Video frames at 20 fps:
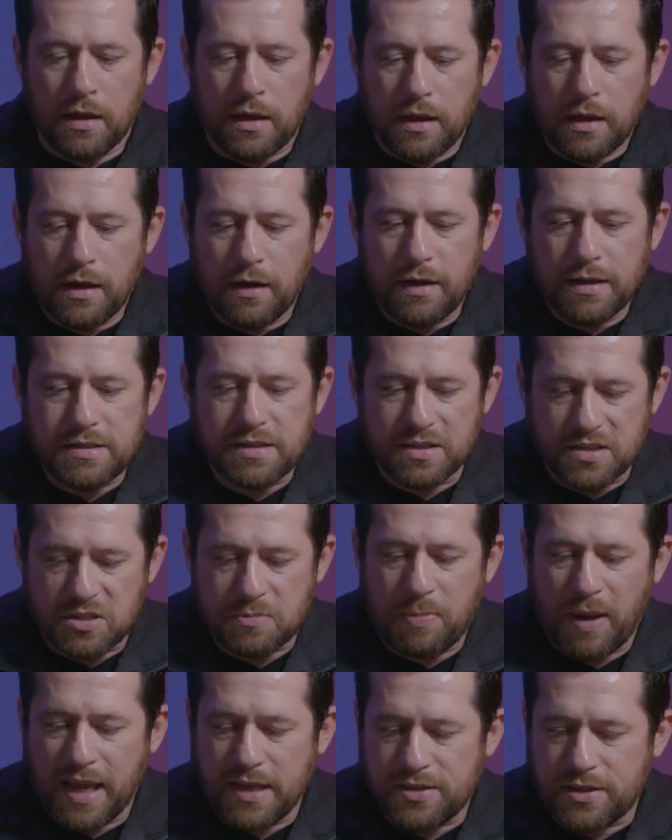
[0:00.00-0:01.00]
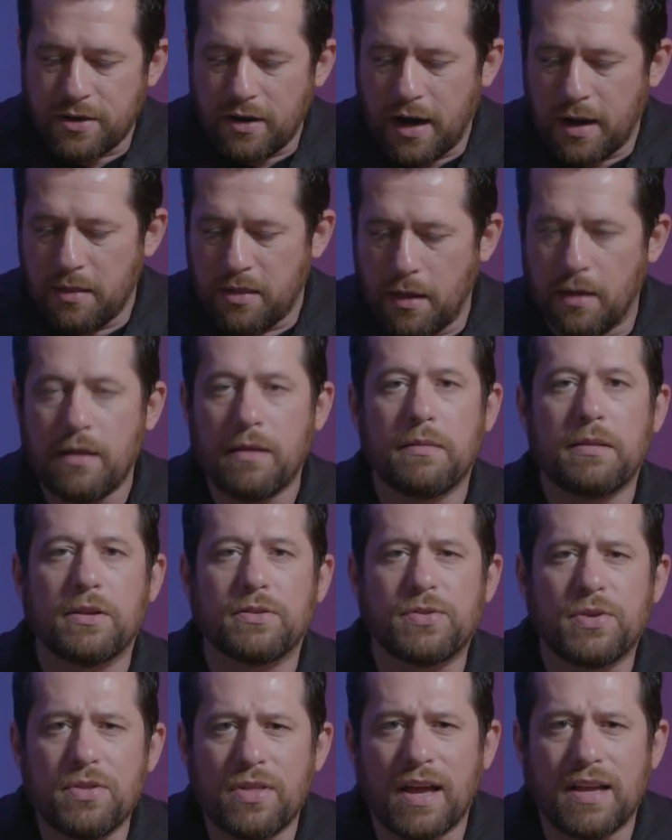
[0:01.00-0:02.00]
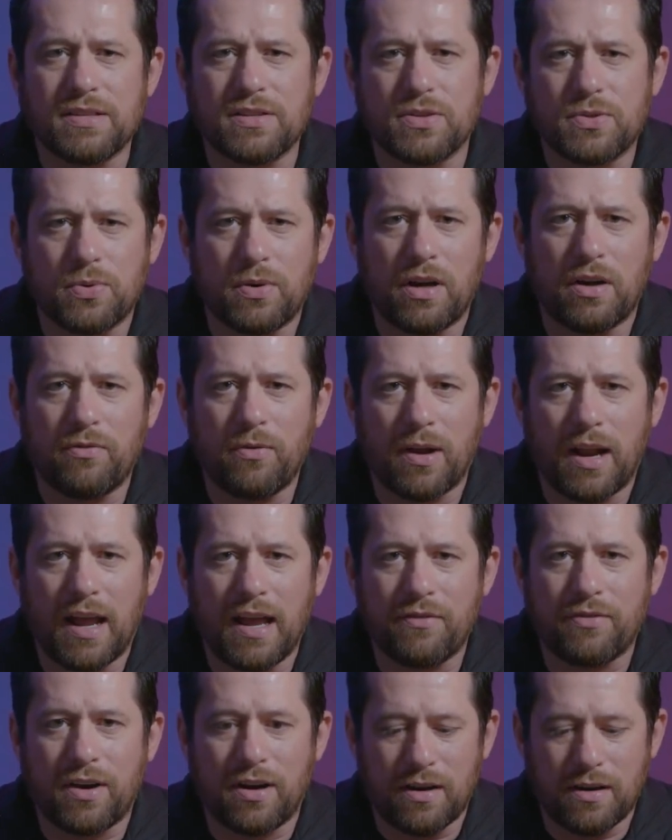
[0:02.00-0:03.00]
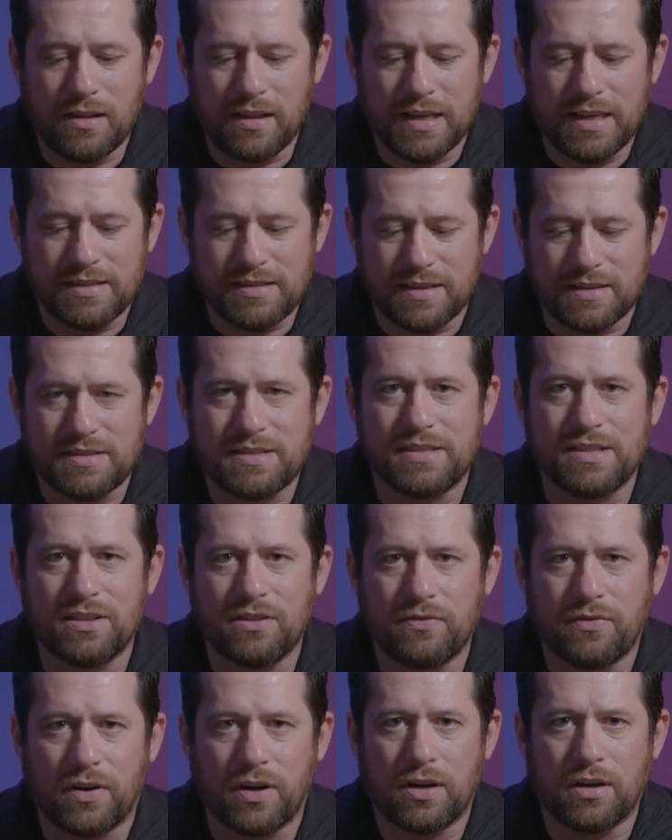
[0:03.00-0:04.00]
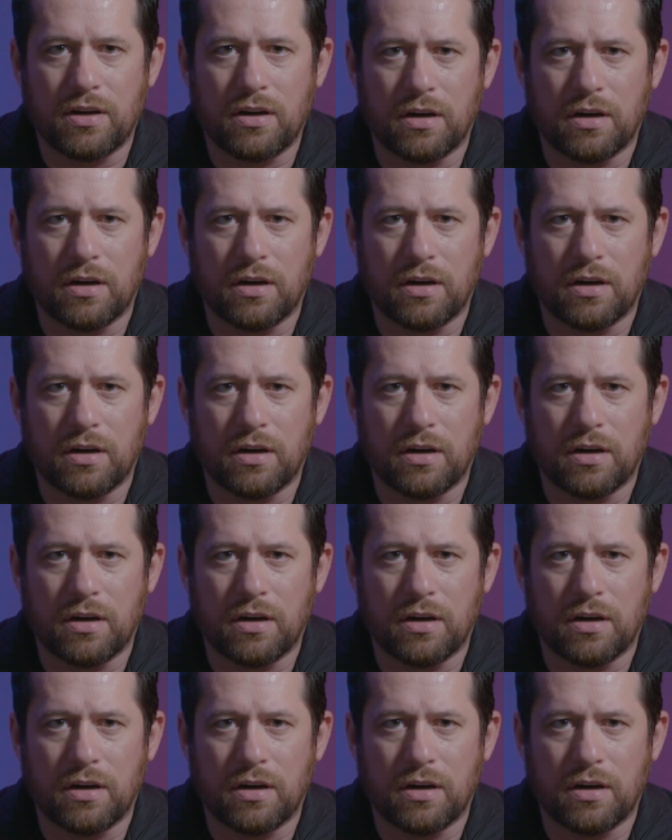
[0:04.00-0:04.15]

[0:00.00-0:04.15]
It's the space gray. The 2012 one I have currently is the silver,